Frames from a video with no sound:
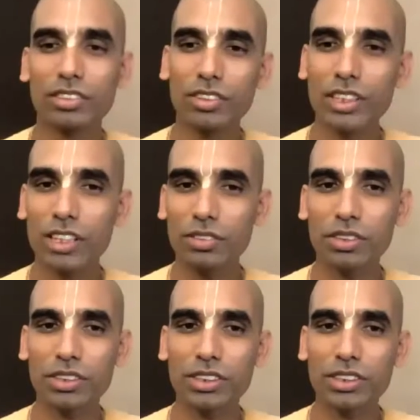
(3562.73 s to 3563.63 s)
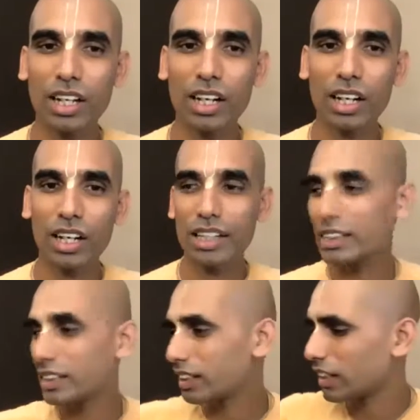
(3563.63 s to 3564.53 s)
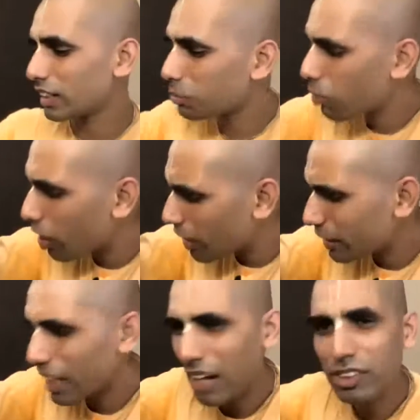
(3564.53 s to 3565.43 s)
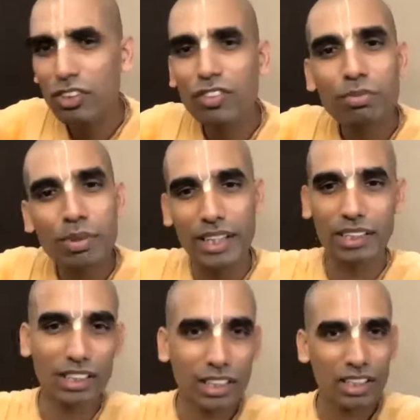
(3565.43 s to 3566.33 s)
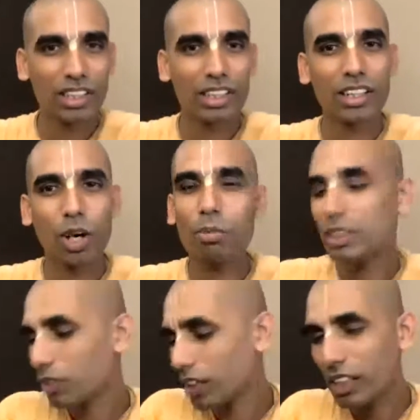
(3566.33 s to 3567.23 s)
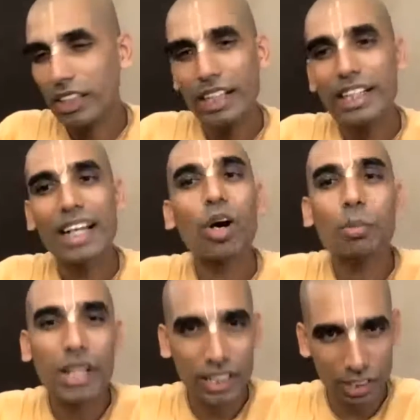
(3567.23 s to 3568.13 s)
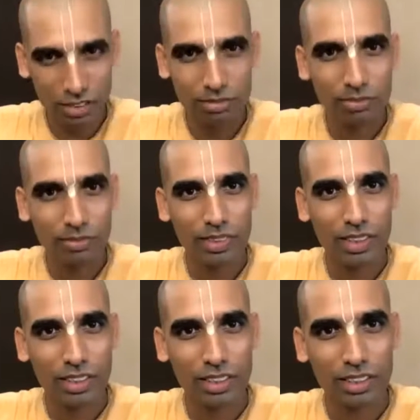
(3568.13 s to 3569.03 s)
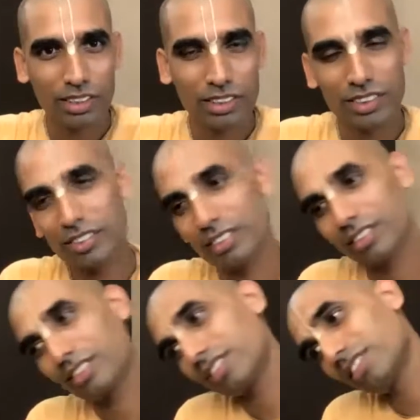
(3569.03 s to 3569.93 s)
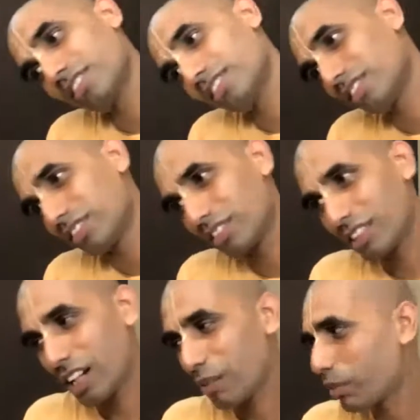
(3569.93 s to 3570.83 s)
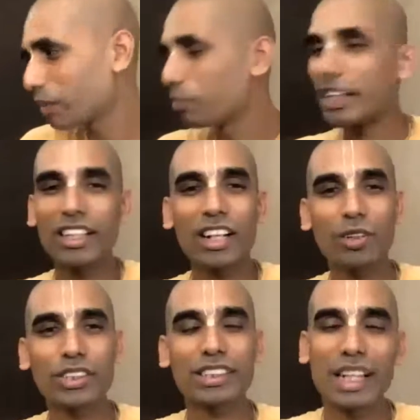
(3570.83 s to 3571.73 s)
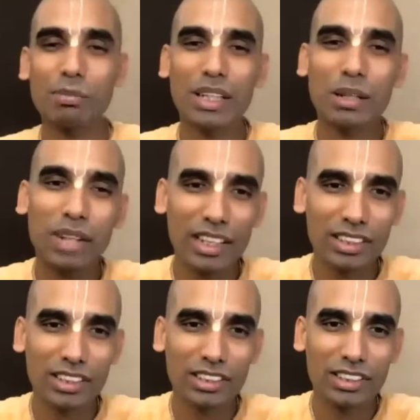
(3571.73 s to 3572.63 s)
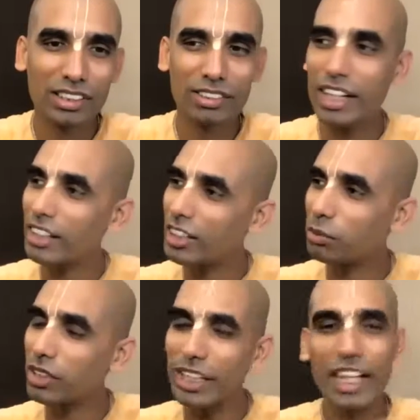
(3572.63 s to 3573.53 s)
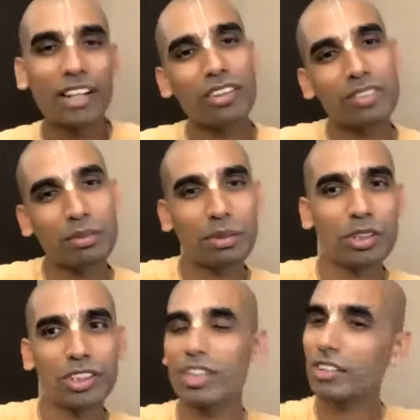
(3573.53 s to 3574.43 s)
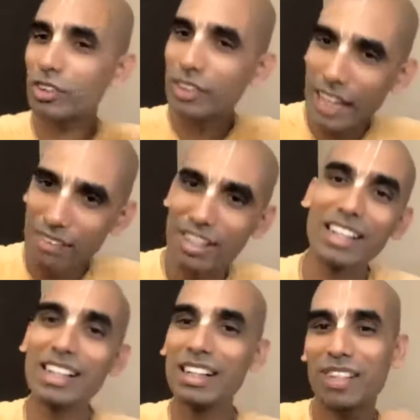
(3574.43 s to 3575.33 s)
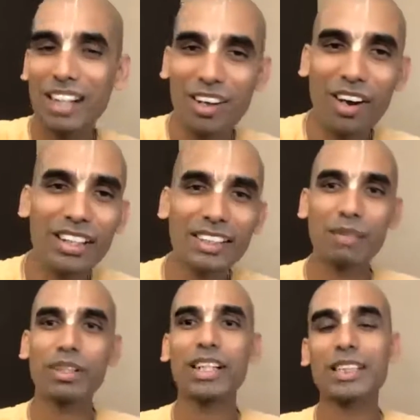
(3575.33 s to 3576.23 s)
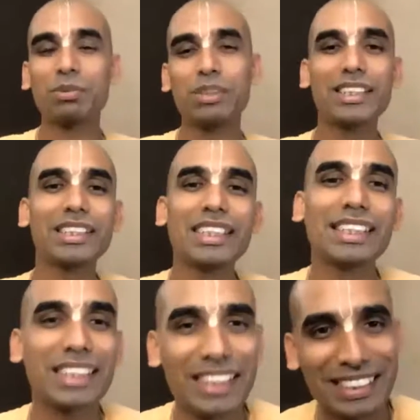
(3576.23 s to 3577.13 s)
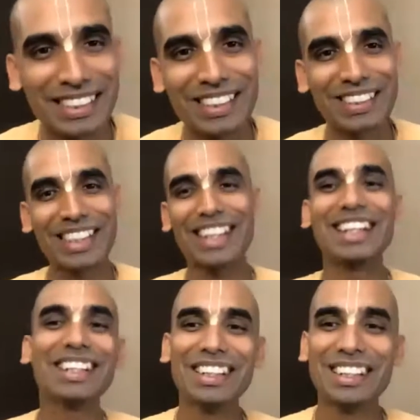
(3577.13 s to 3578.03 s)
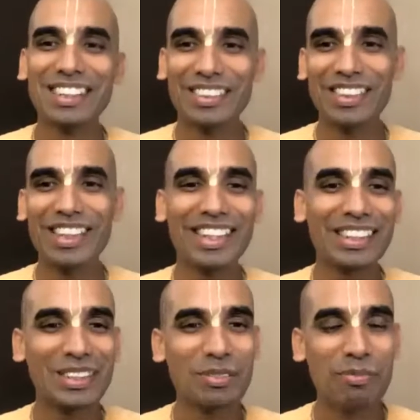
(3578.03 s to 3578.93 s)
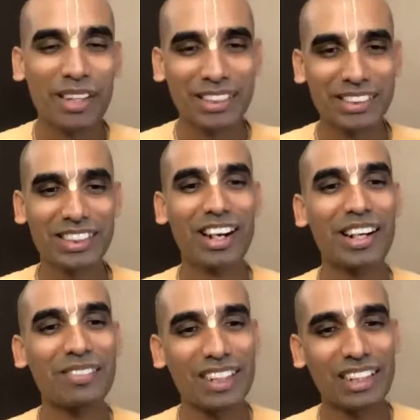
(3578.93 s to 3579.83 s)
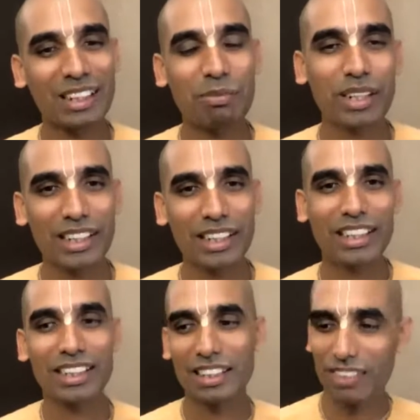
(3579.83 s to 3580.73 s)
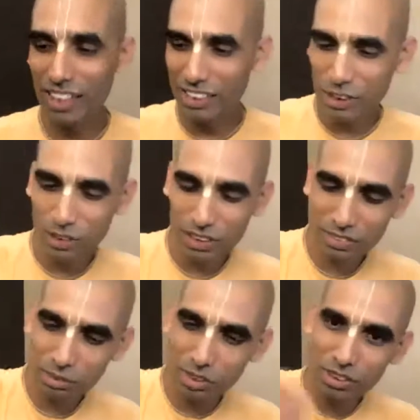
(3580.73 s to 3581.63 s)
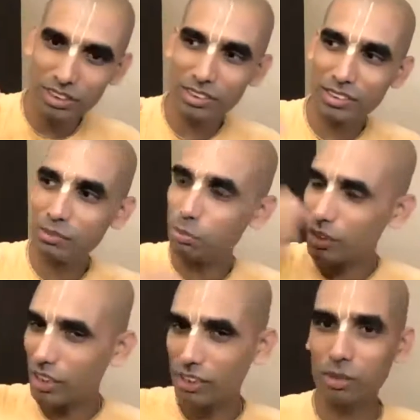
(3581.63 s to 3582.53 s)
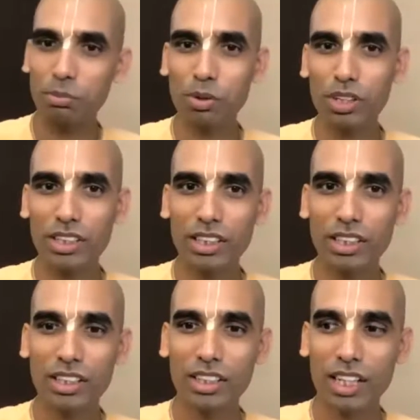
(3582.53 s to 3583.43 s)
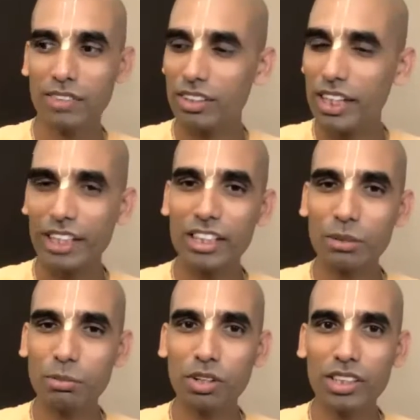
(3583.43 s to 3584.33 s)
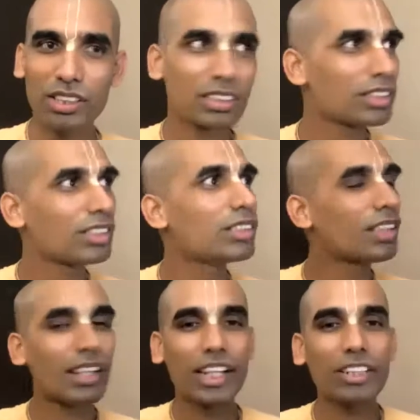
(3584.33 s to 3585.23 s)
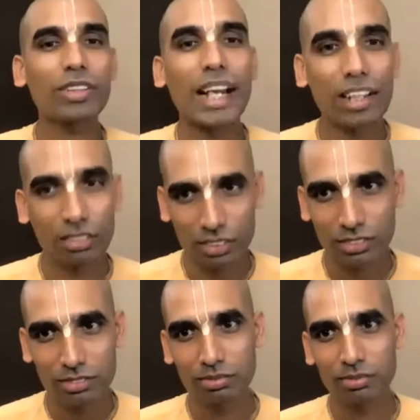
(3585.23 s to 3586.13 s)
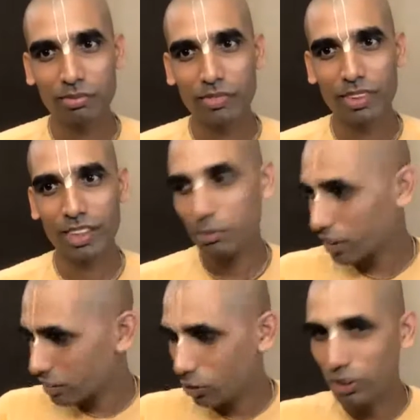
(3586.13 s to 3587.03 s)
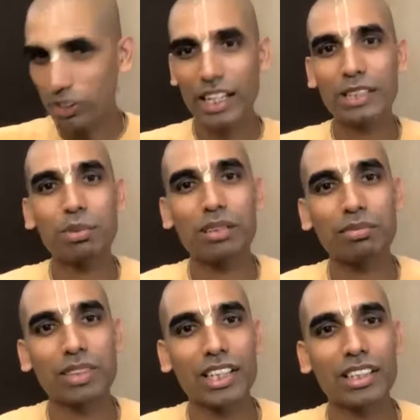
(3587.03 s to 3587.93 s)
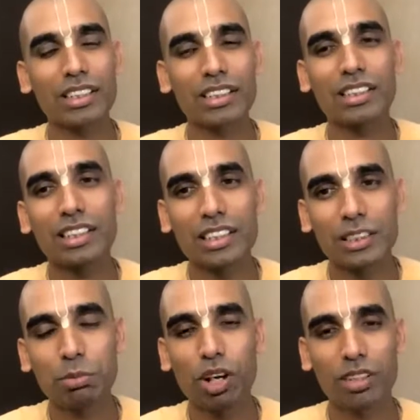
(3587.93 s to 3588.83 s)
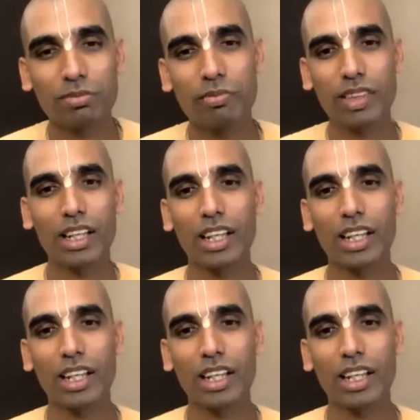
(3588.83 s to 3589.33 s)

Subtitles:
go to a goshala and see a small calf's hoof print, how much water can it accommodate? So the big material ocean can become like that. You get into the boat and get down from the boat. You don't have to travel for a long time and experience seasickness. Okay, no need. So the Lord will completely, He will rescue us from the ocean, put us on boat, and when you get into the boat, we are ready to get down. Okay, because the ocean has become very small.